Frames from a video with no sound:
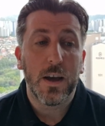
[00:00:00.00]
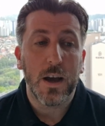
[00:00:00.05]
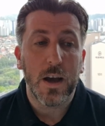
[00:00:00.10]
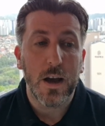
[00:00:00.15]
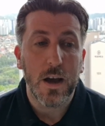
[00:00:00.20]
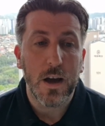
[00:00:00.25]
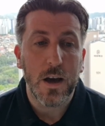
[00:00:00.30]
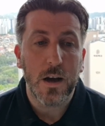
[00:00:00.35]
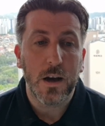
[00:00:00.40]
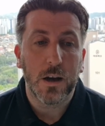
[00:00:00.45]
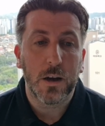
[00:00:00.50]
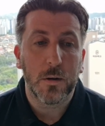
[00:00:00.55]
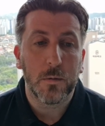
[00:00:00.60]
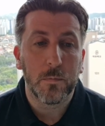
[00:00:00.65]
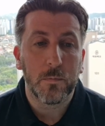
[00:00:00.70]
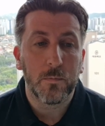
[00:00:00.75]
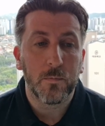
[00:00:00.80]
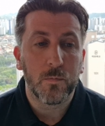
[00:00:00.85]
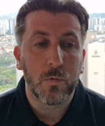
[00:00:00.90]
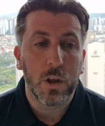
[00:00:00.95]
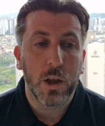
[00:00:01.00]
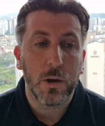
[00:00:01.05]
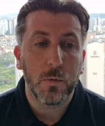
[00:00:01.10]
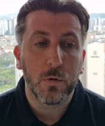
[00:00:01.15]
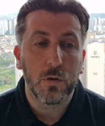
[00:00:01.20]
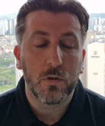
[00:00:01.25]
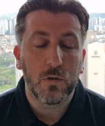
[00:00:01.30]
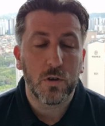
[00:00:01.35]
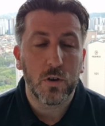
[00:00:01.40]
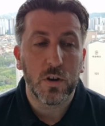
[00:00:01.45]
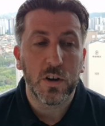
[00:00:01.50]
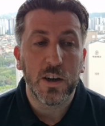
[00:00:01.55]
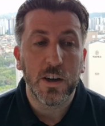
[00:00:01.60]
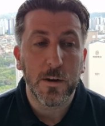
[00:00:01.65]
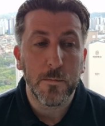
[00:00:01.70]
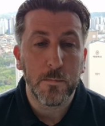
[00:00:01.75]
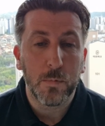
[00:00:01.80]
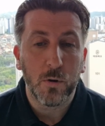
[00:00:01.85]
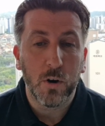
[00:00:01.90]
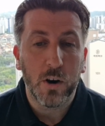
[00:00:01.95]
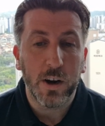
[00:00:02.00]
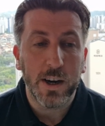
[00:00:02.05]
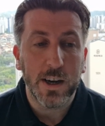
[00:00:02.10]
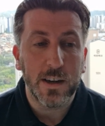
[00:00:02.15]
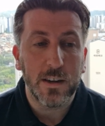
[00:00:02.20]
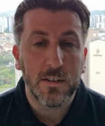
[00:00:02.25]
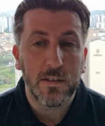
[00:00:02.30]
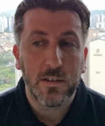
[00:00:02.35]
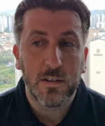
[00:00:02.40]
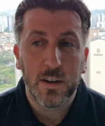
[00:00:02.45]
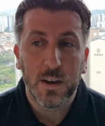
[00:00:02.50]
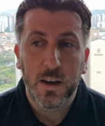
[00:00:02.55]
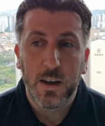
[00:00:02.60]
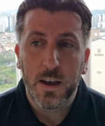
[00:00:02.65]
Um, he was certainly bright.